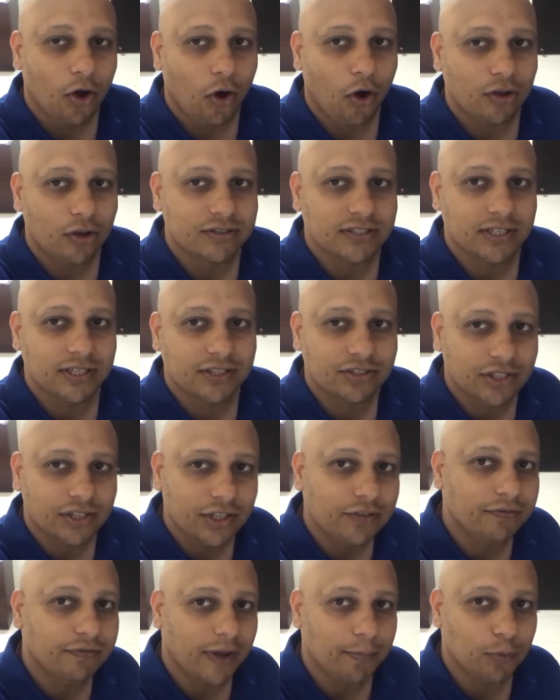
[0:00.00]
on
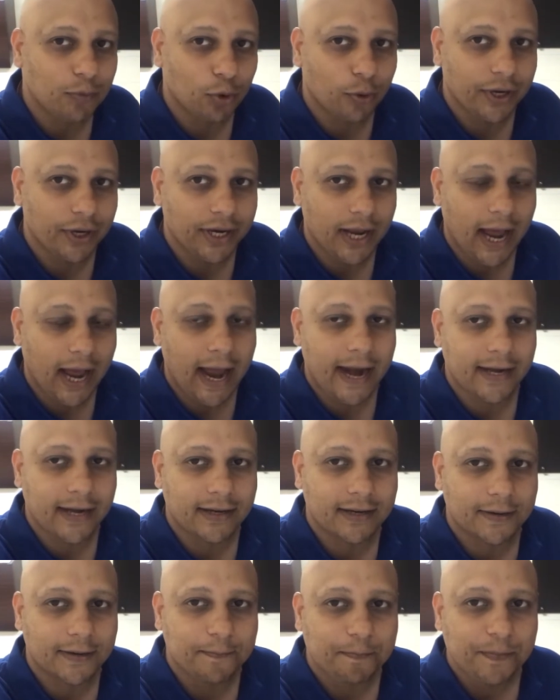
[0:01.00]
16th February
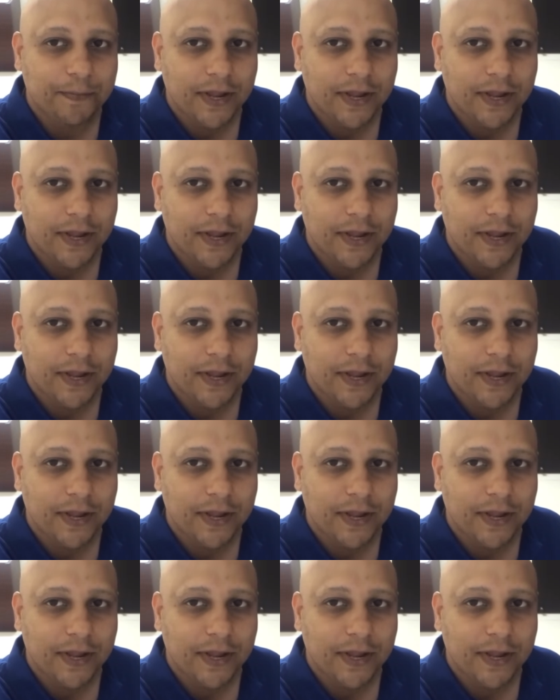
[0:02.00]
at